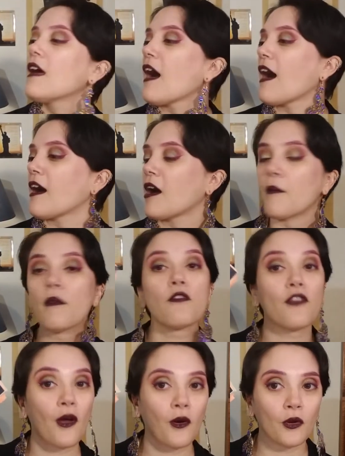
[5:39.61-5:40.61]
Um,
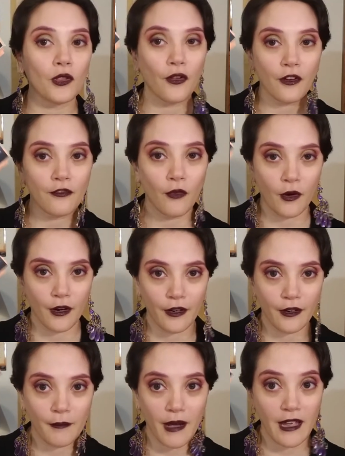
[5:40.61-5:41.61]
so look for
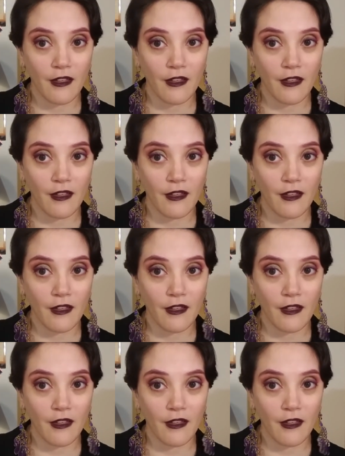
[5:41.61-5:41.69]
my